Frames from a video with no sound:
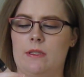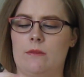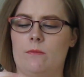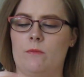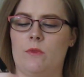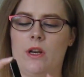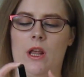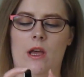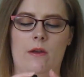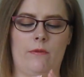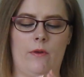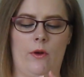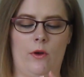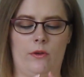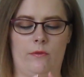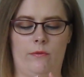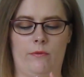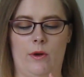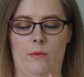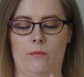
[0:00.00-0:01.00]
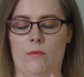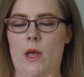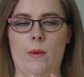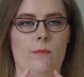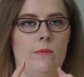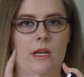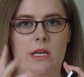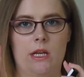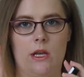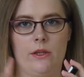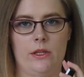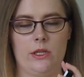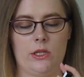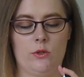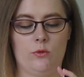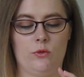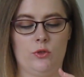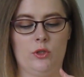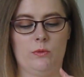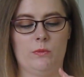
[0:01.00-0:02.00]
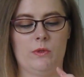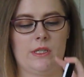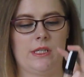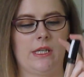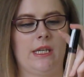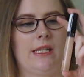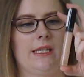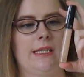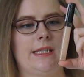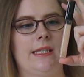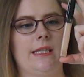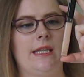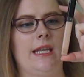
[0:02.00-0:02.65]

what I've heard from many other YouTubers,